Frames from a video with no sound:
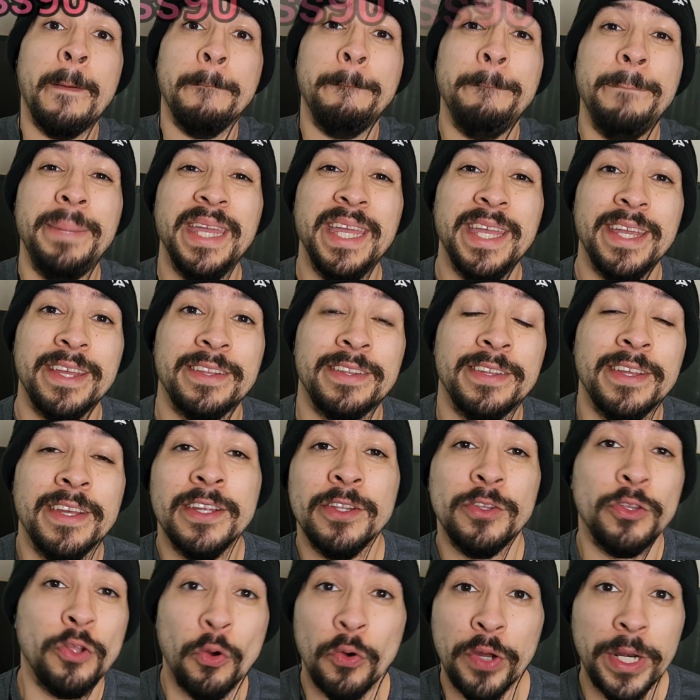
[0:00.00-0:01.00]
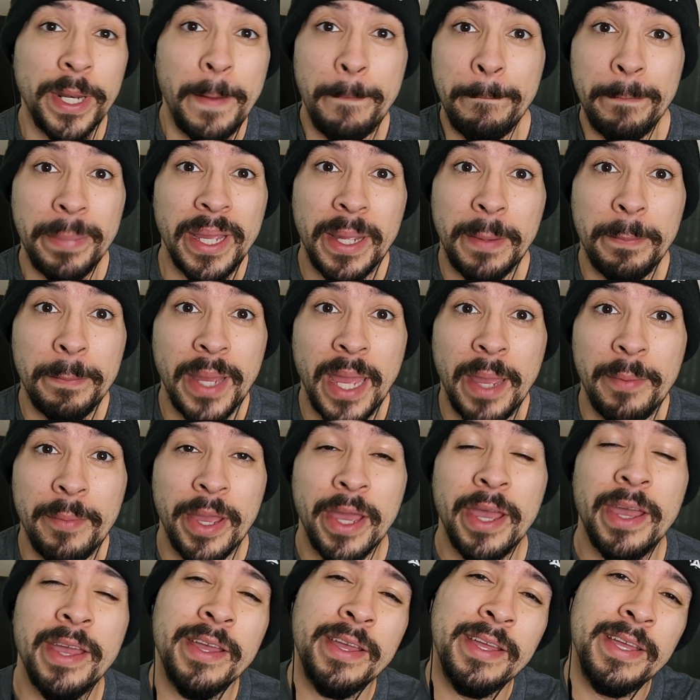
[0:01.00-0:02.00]
Big. Doing it big,
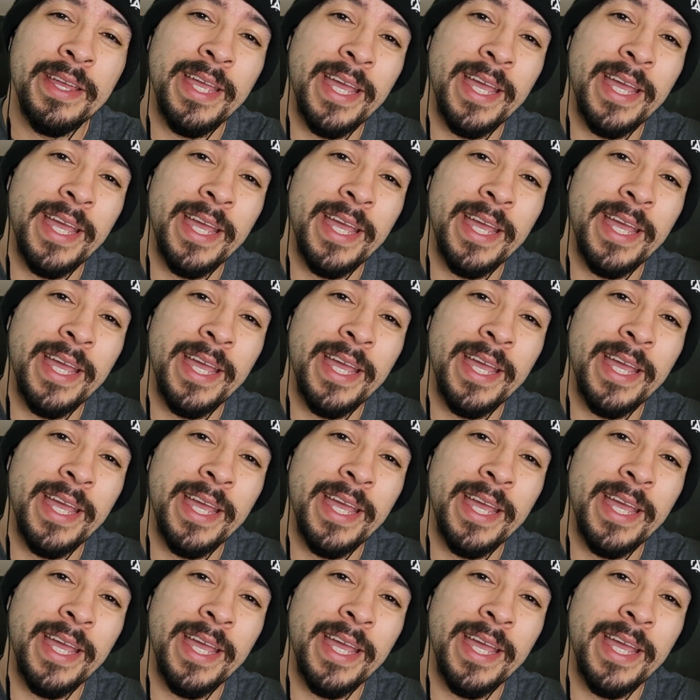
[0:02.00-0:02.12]
baby.